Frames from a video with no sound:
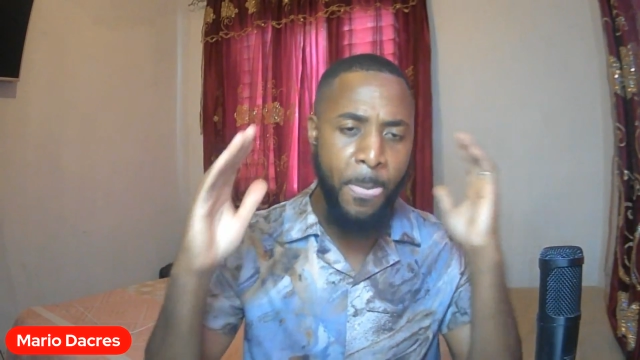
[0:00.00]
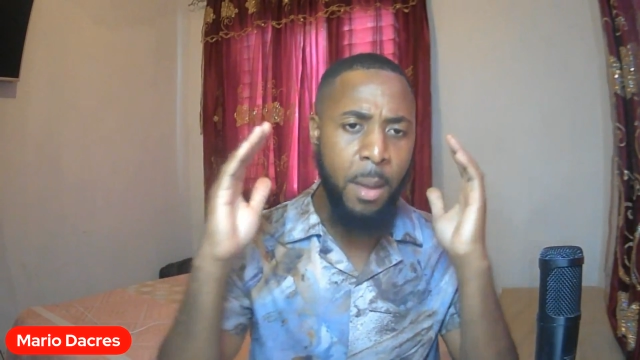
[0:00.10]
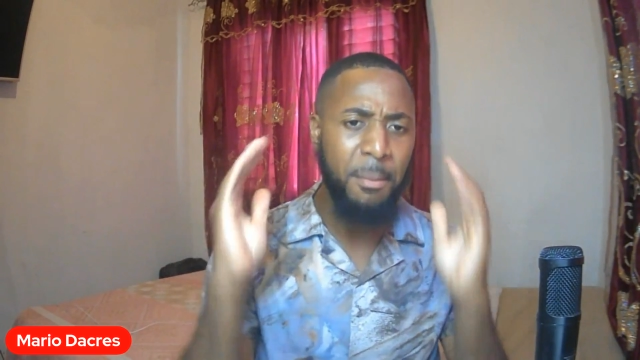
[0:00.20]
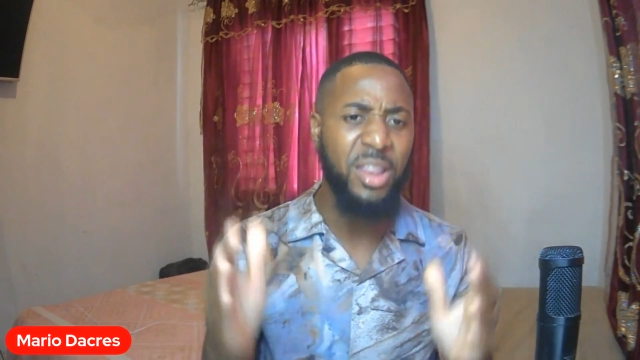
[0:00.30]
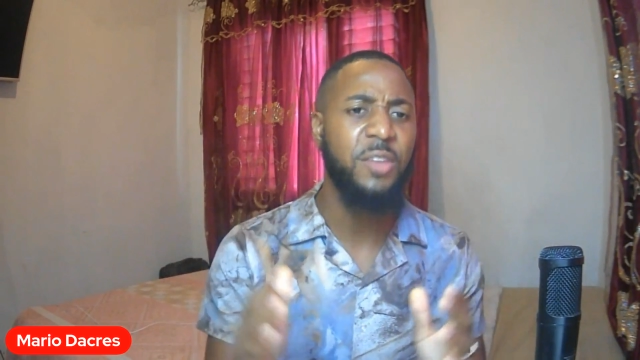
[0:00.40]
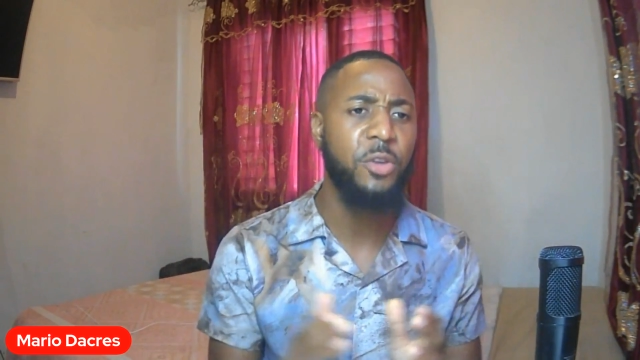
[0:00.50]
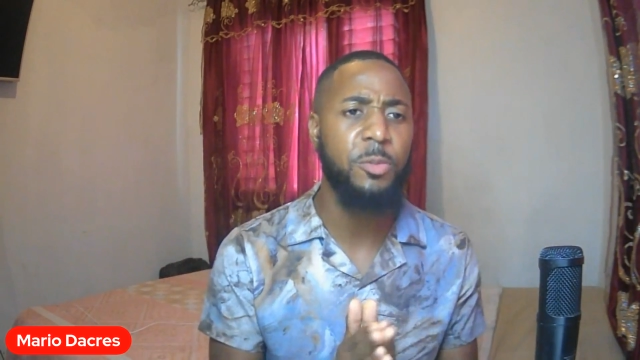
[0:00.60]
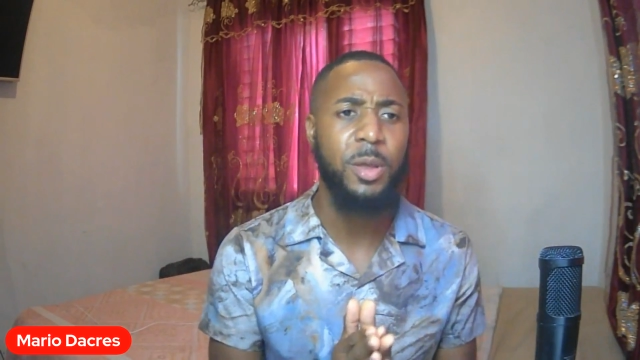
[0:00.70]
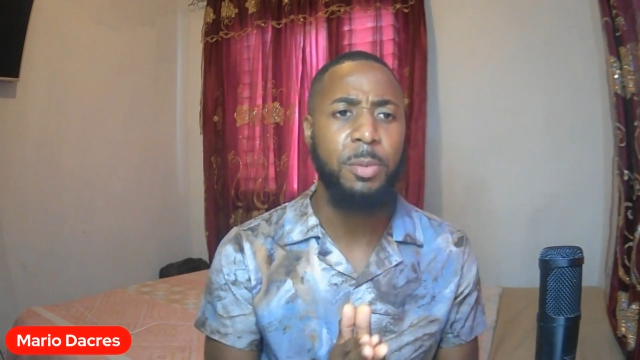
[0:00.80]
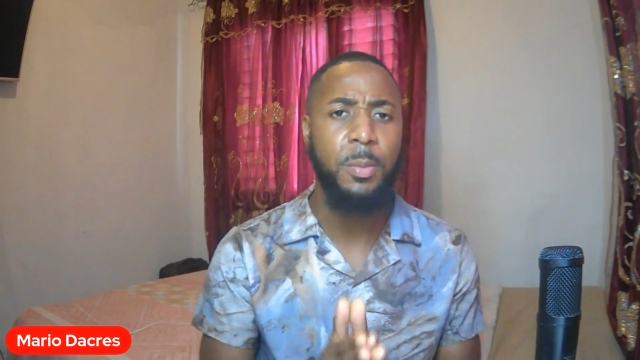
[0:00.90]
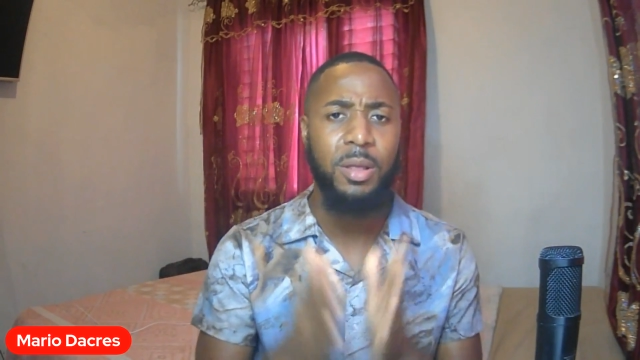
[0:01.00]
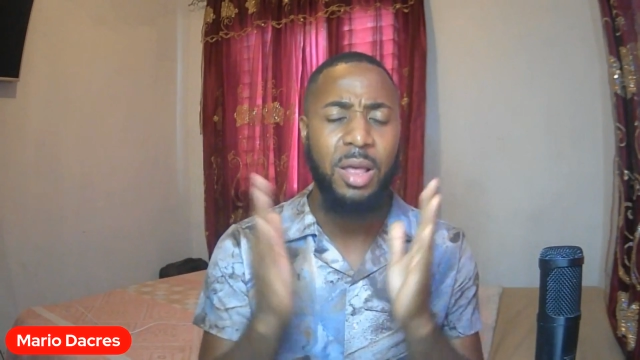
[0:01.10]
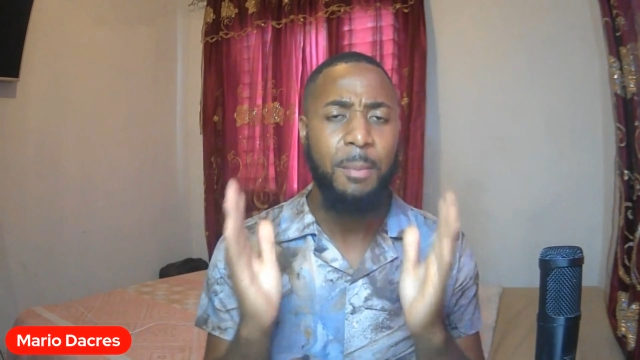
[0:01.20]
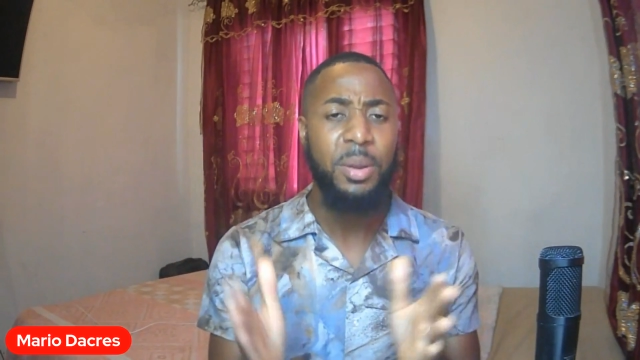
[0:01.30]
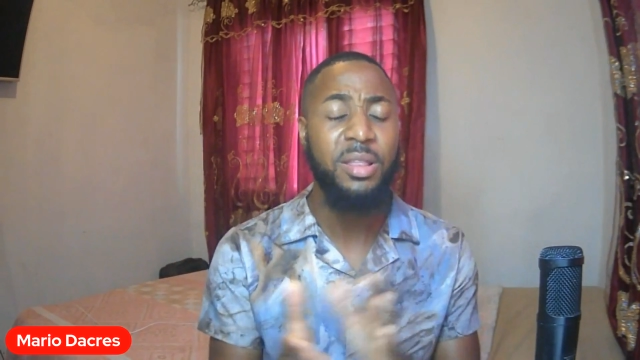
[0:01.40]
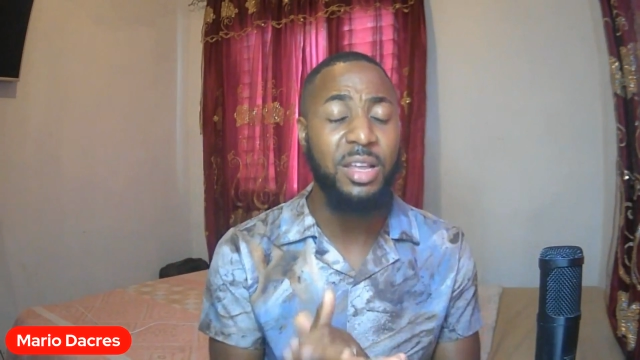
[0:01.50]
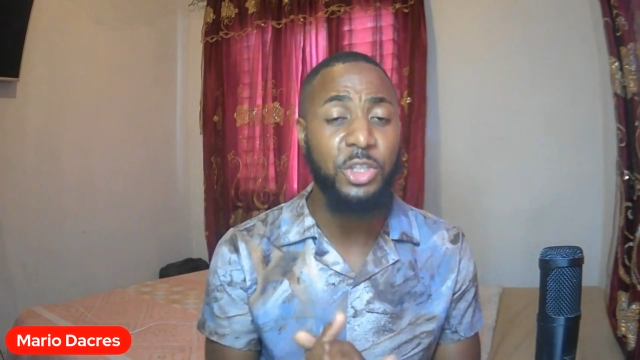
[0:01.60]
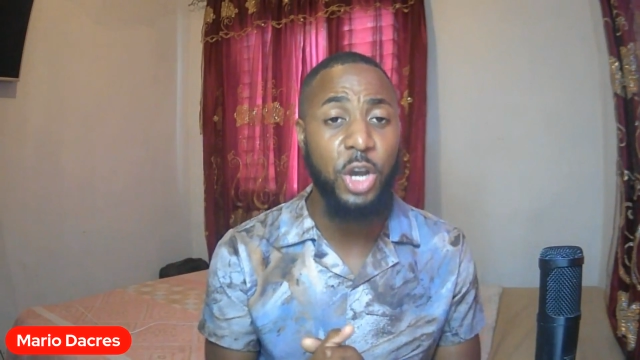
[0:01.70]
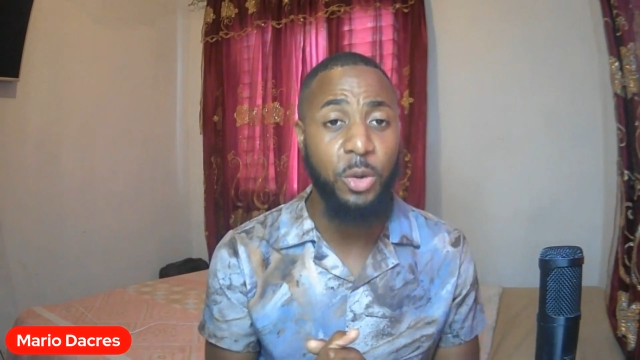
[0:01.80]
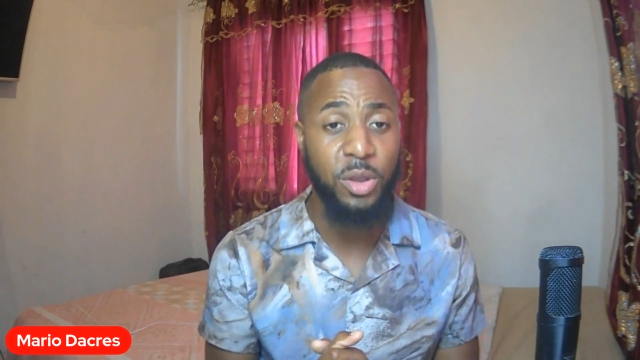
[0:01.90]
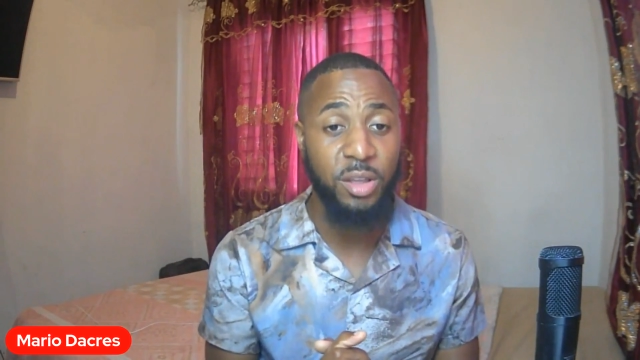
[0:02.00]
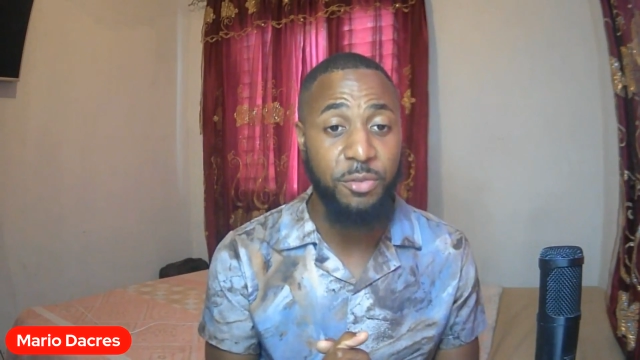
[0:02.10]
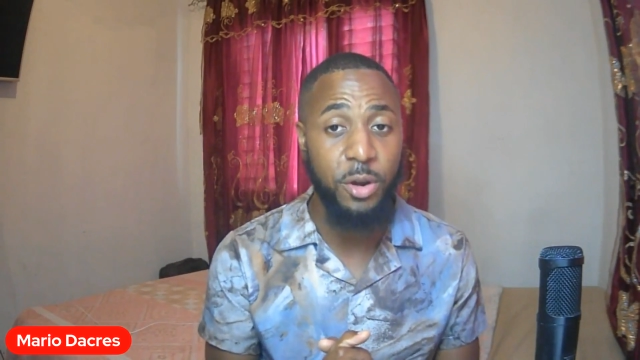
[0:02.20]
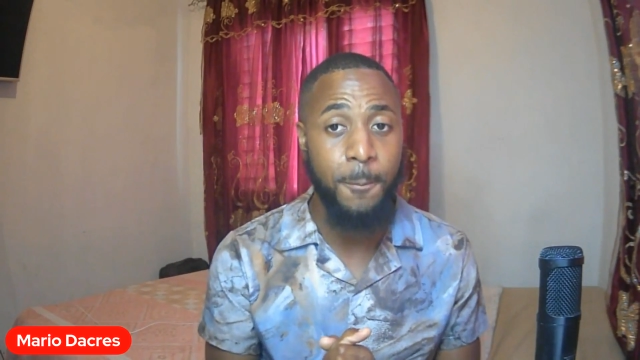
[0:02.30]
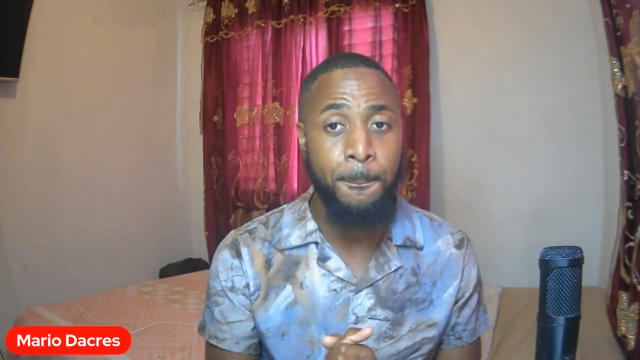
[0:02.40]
Massive respect, people. Please enjoy the rest of your